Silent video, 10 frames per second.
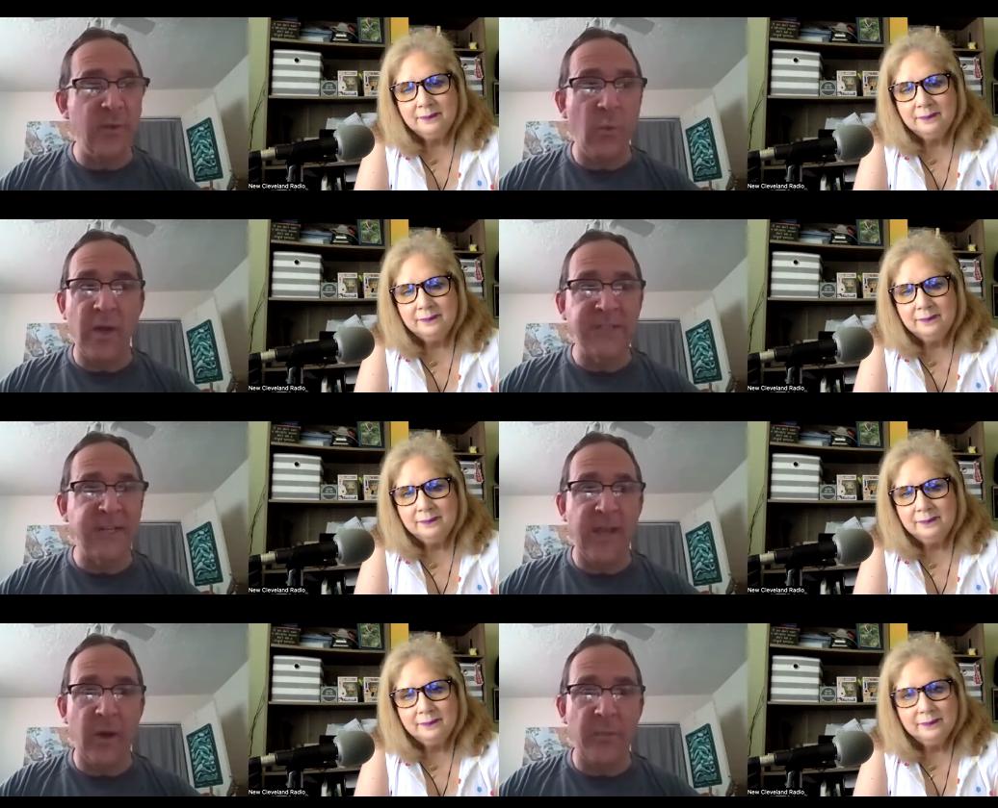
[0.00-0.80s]
Speaker 1: it
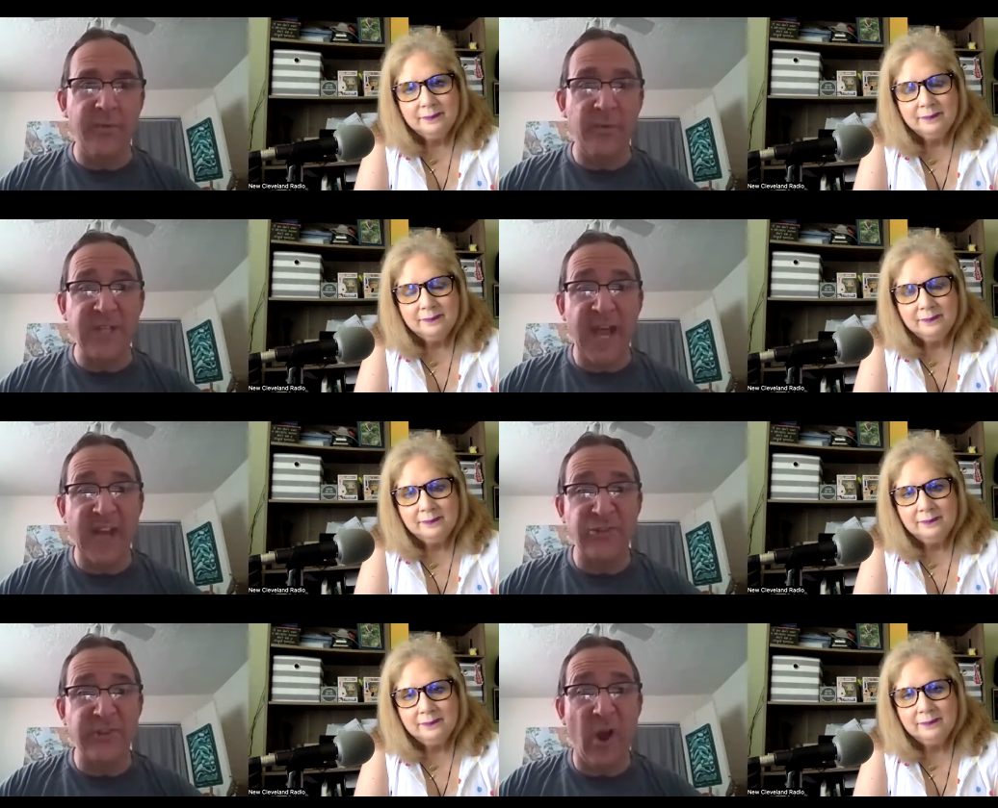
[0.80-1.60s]
wasn't helpful. It was
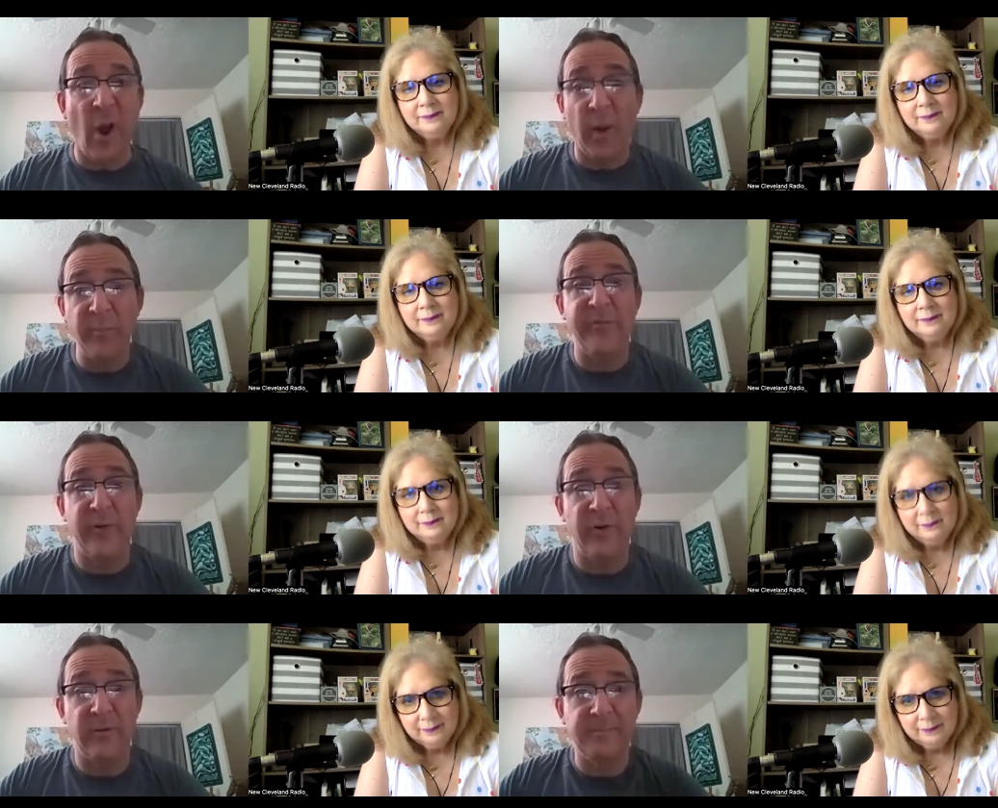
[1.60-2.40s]
actually harmful.